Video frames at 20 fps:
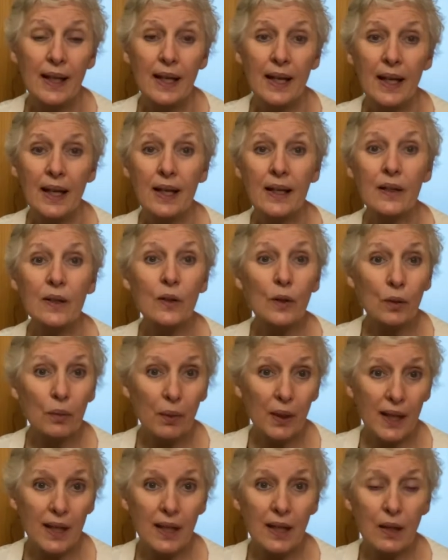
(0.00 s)

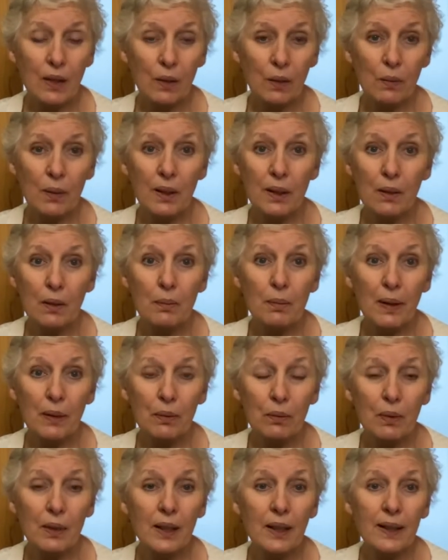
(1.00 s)
Reiki career, but
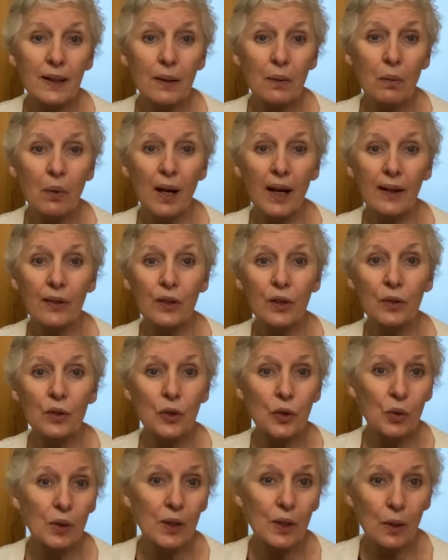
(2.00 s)
really while you're
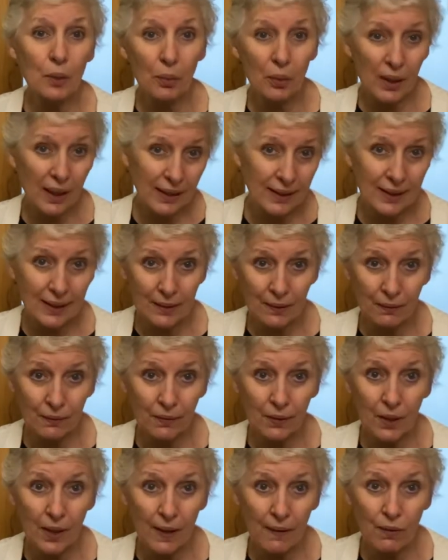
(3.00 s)
doing your practicum
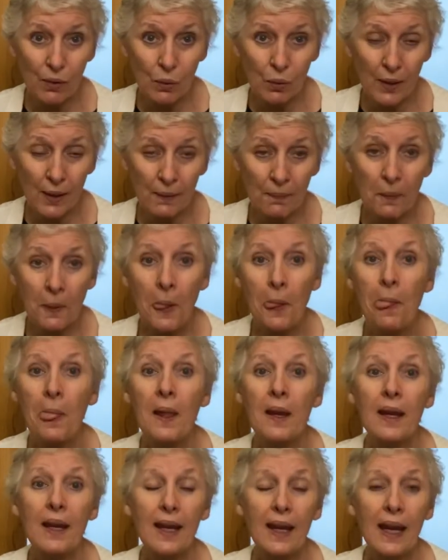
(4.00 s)
for level 1.
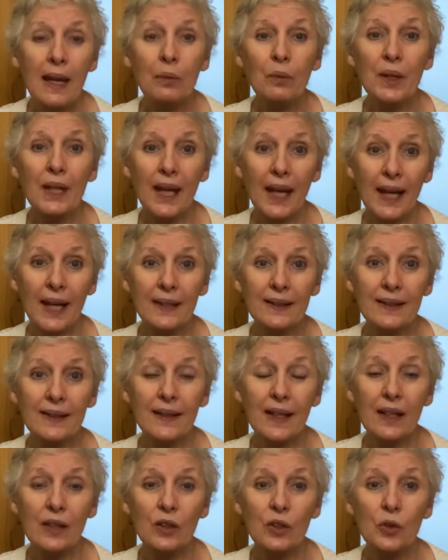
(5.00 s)
And we ask
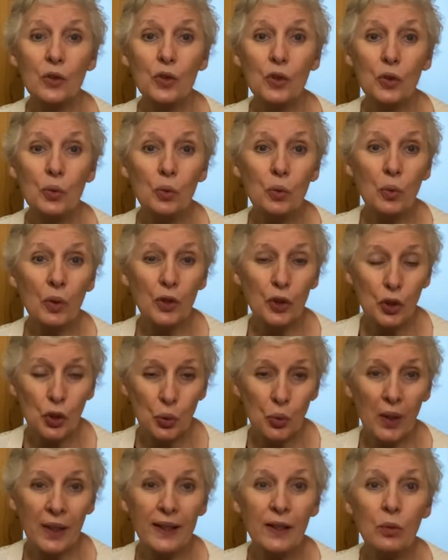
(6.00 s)
that you do
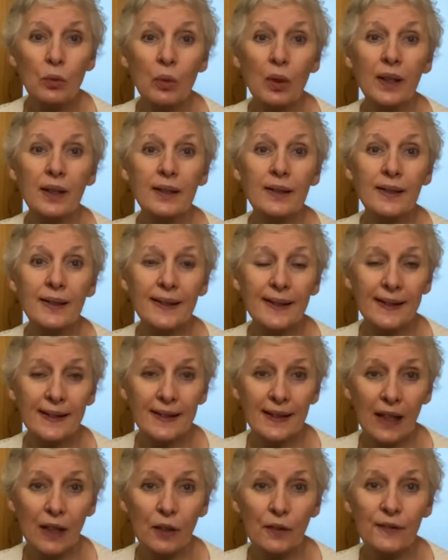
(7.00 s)
21
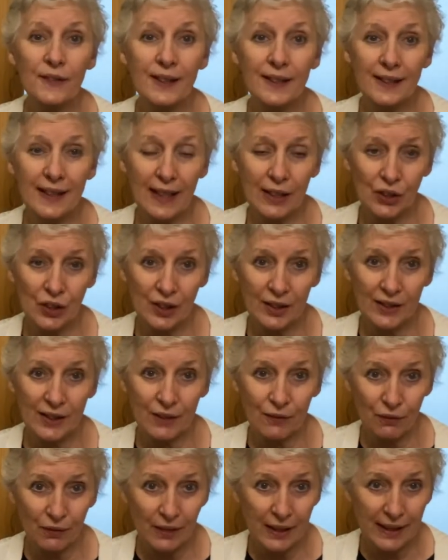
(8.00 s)

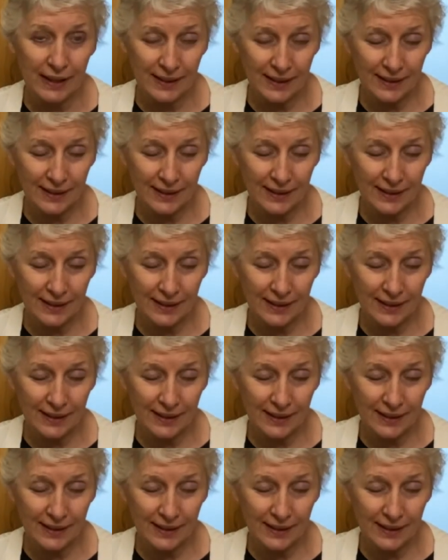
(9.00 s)
self-sessions, like